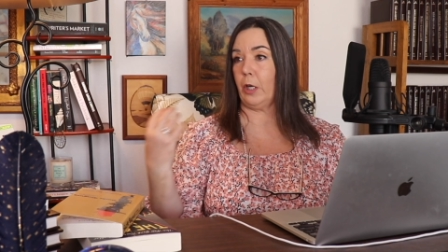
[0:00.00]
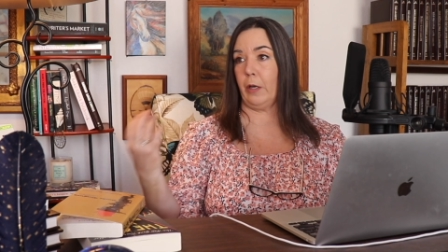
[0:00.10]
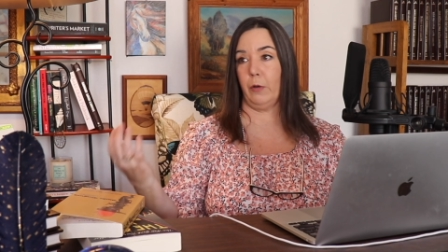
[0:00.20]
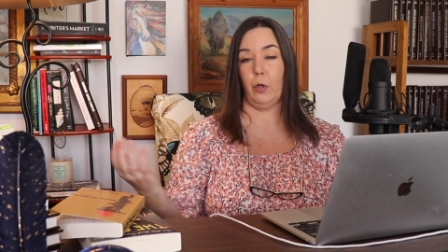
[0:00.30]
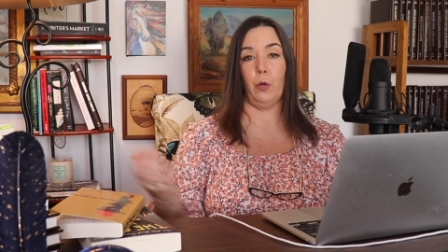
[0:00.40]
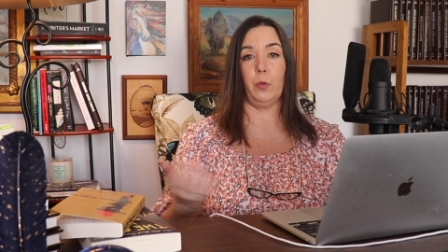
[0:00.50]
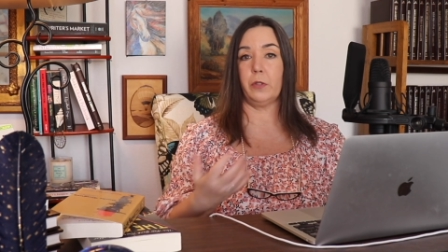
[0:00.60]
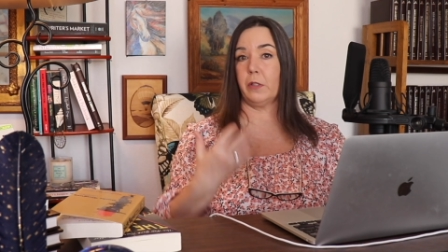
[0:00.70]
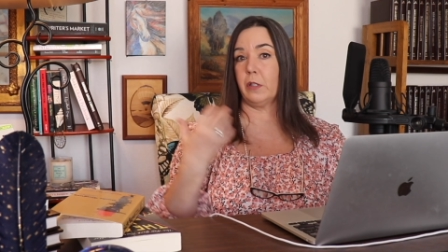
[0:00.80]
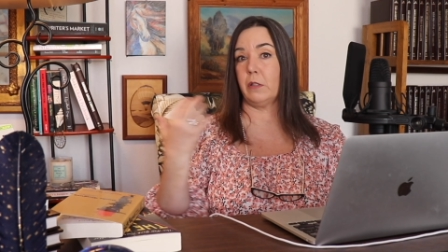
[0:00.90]
uh, who
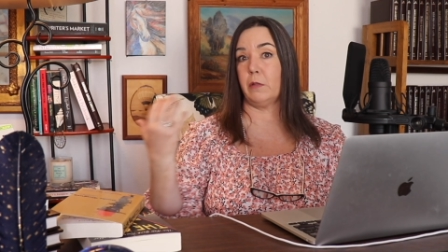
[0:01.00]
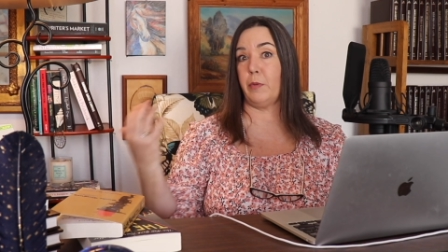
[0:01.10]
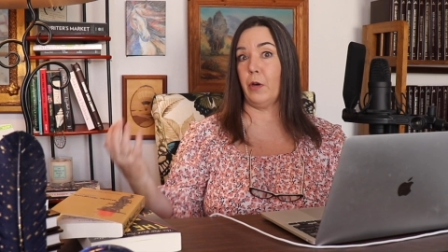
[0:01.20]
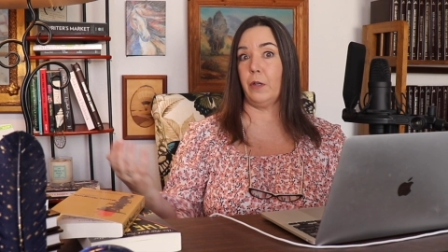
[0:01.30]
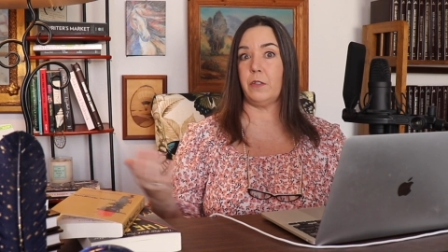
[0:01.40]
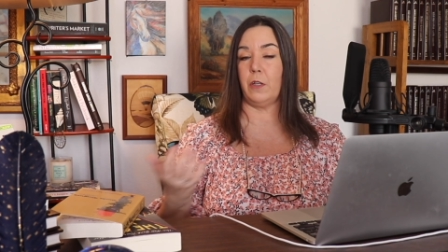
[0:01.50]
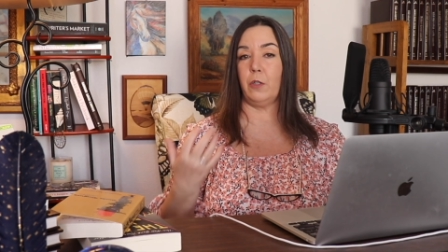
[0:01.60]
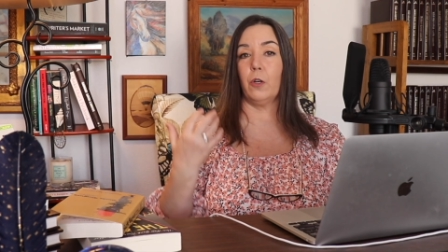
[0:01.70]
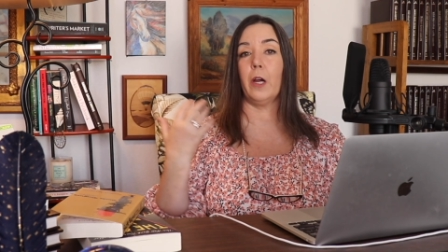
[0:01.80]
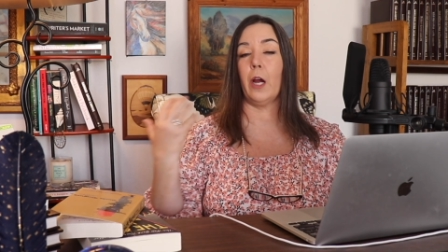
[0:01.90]
is experienced
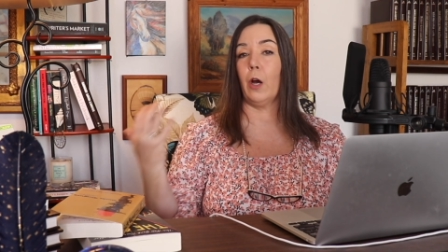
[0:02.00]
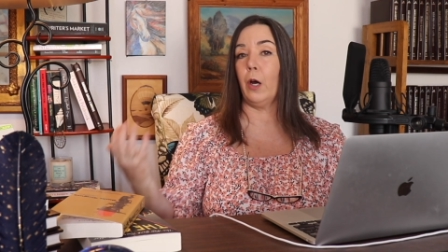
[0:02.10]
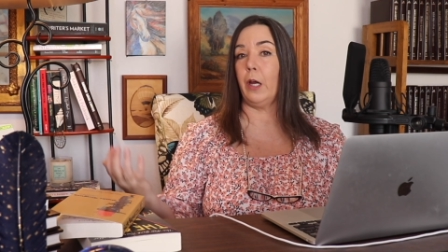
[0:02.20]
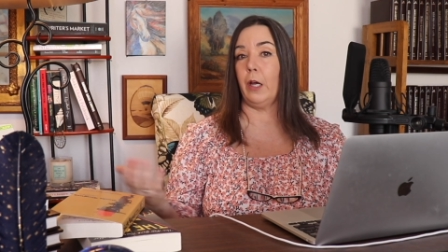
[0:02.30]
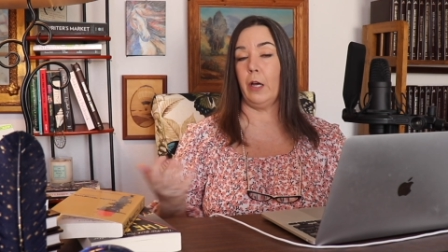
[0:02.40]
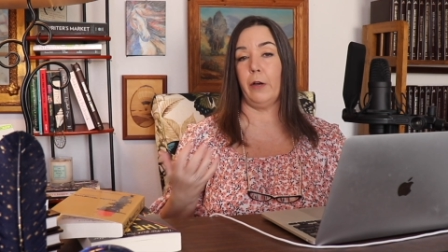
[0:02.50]
in your area